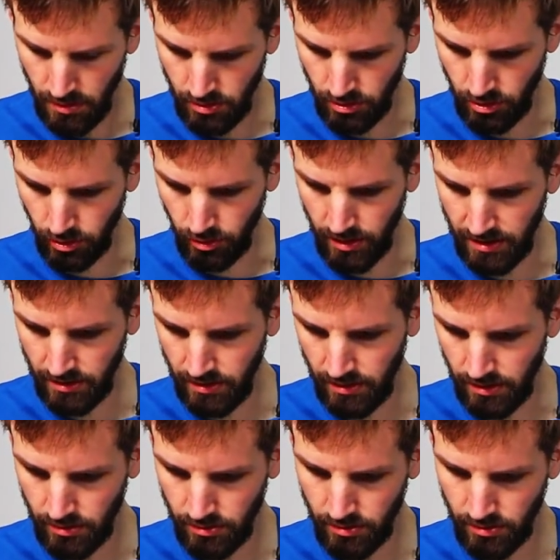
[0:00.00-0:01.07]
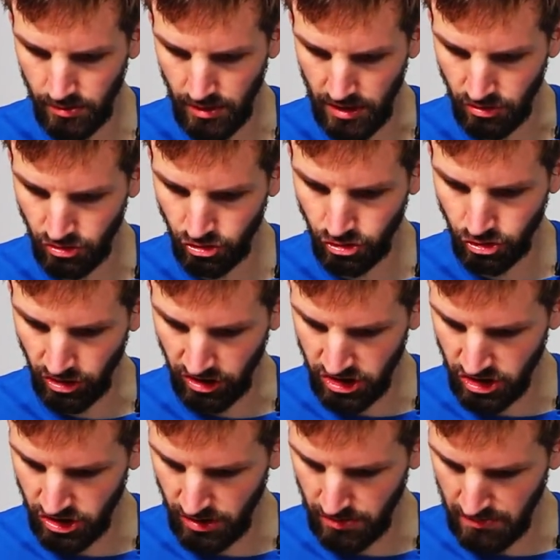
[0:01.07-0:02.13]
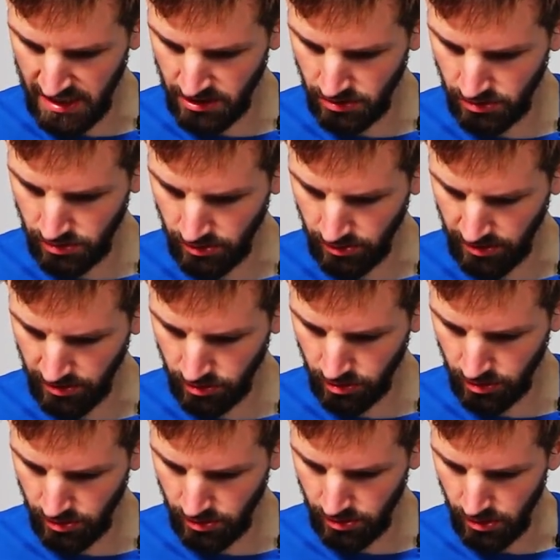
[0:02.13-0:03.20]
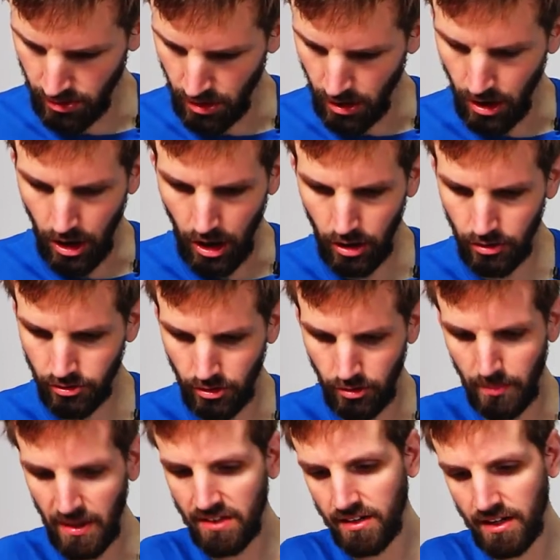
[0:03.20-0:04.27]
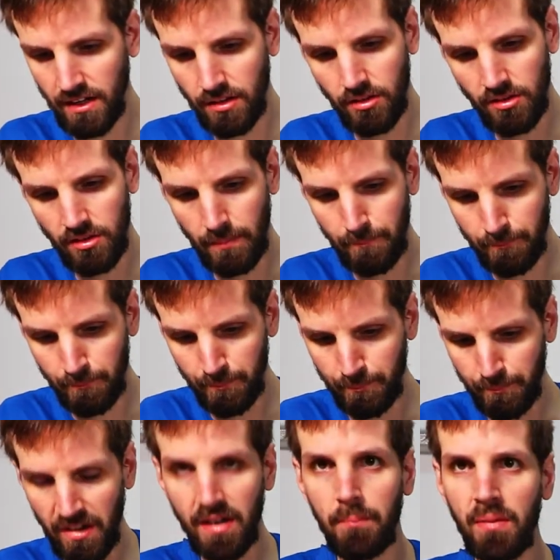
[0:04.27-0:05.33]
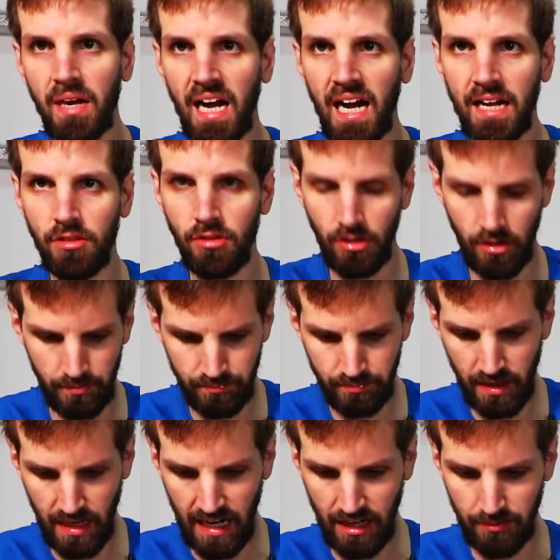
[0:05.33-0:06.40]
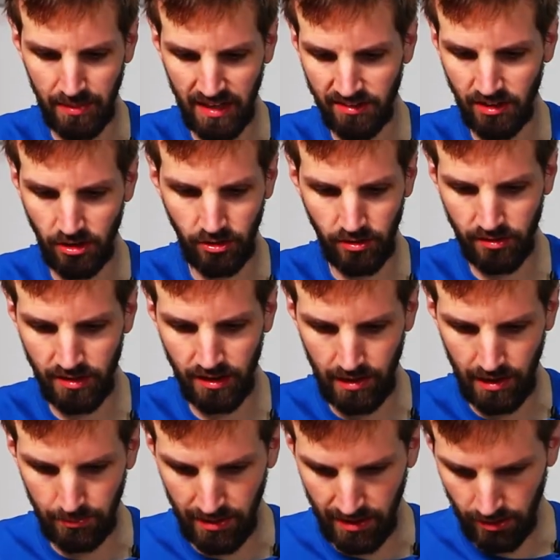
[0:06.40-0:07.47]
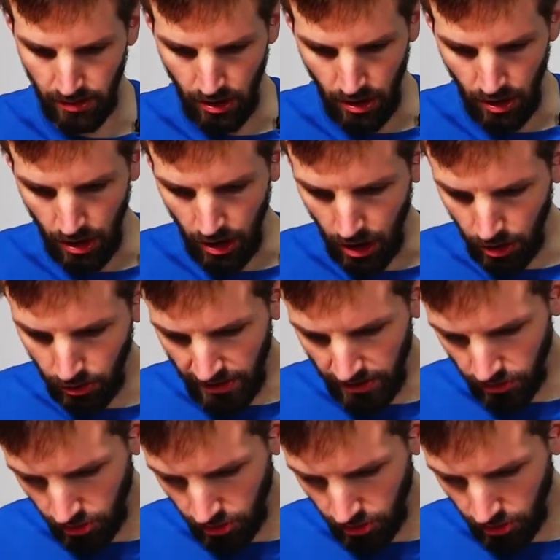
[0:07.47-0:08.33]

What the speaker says: you get this instruction manual, so that's good. Also, basically, there's a button behind and basically you see how. Oh, that's